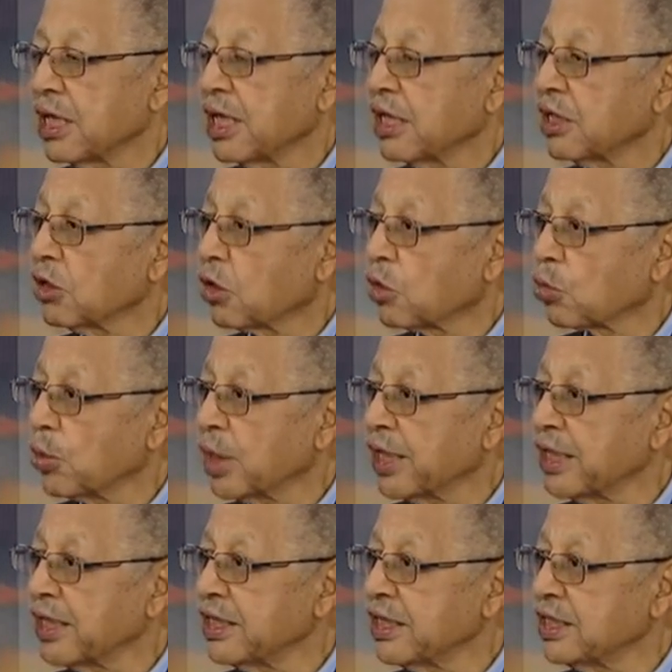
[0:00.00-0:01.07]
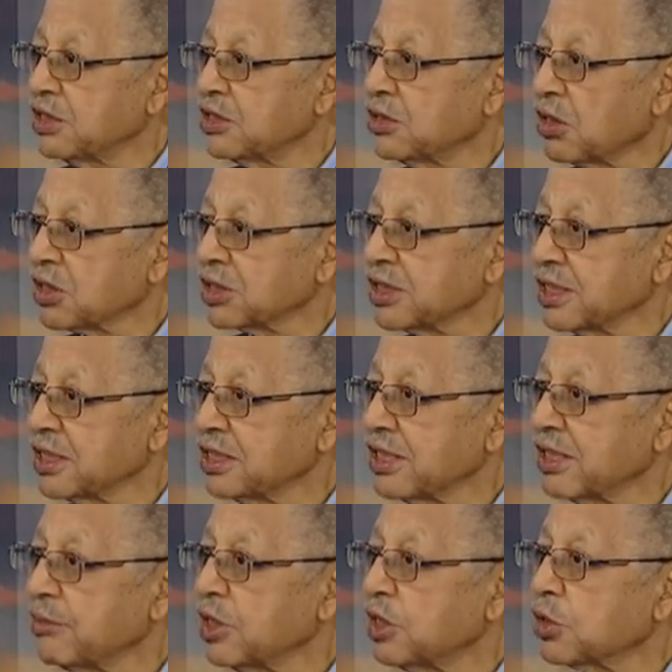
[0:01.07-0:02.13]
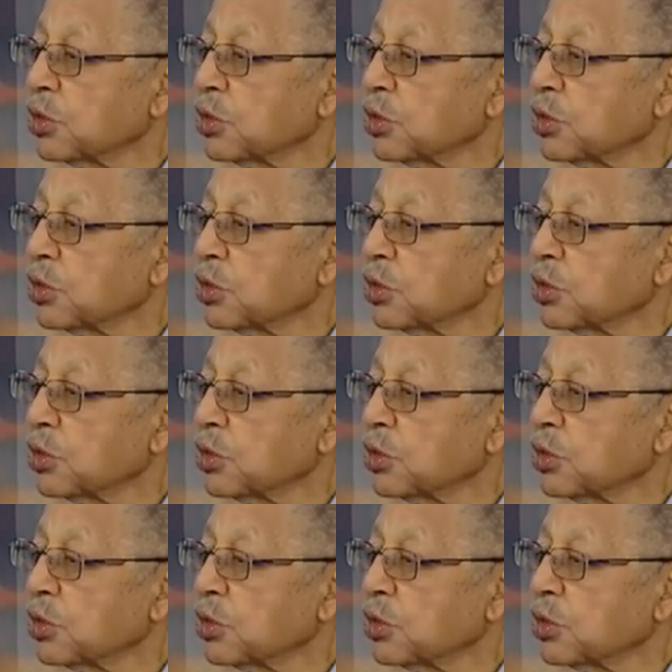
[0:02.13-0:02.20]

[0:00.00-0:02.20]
And already these dossiers have been